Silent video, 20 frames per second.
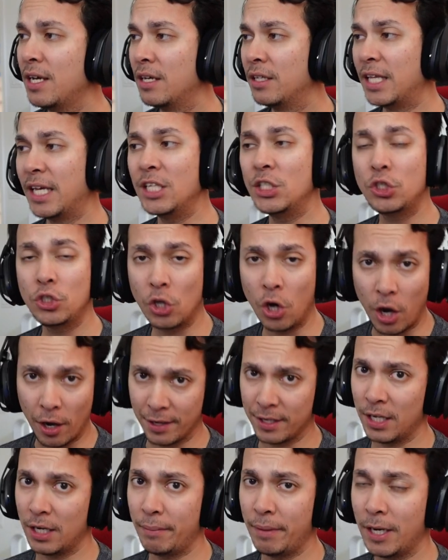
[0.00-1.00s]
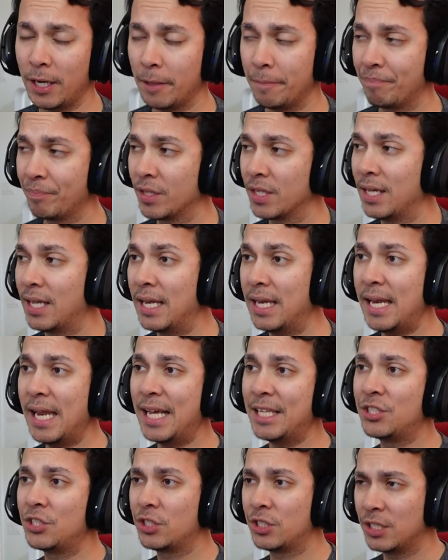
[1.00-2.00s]
that he's talking about.
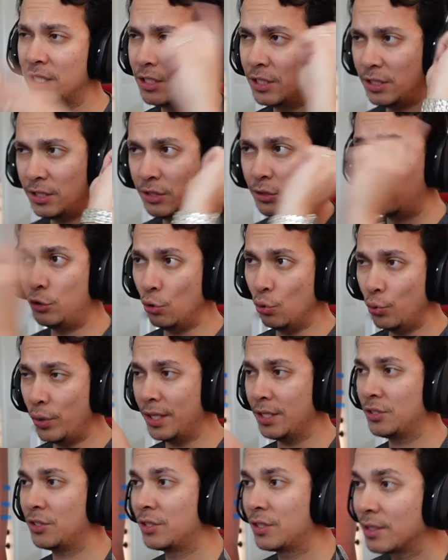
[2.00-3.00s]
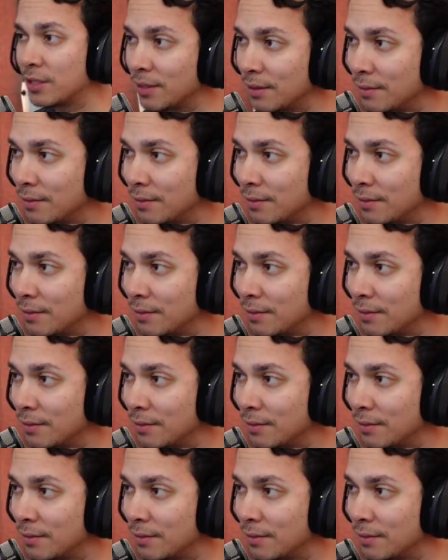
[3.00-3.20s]
Let's do this.